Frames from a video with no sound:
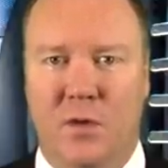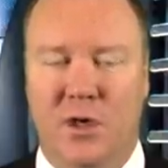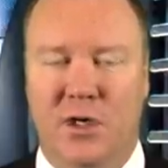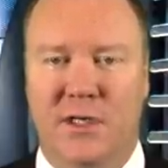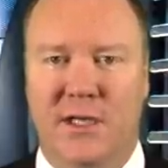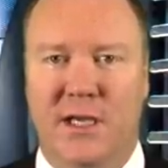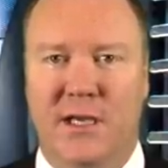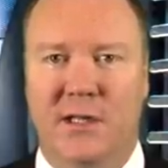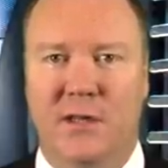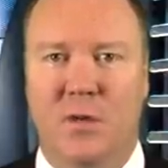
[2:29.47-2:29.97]
we're
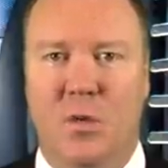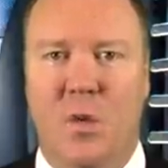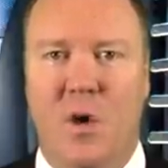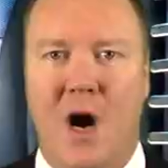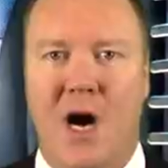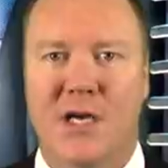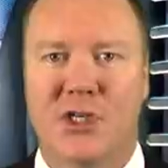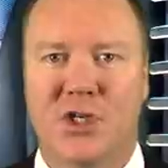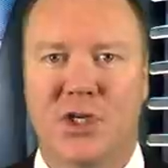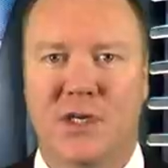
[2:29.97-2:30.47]
taking the
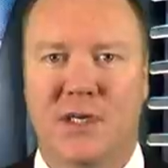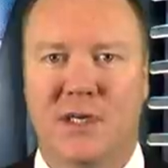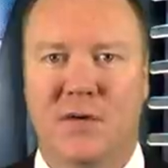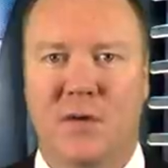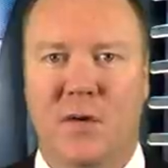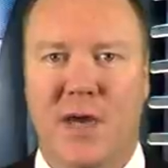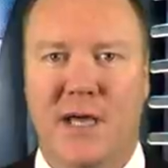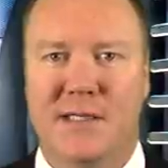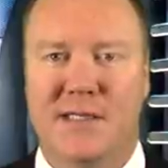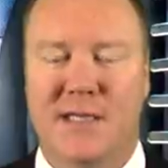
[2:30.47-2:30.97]

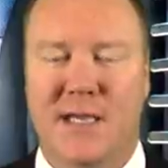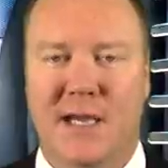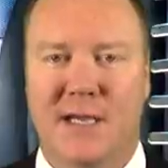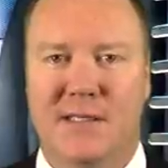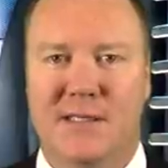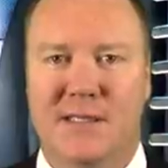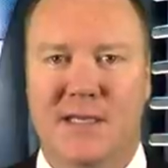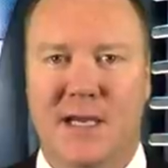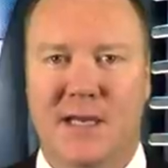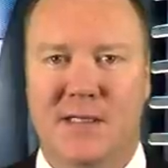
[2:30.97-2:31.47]
Washington
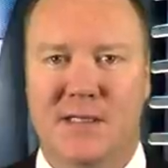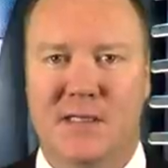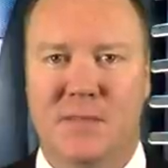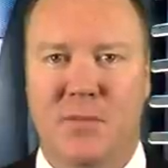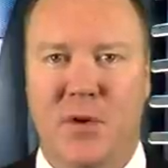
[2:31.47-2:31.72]
Redskins against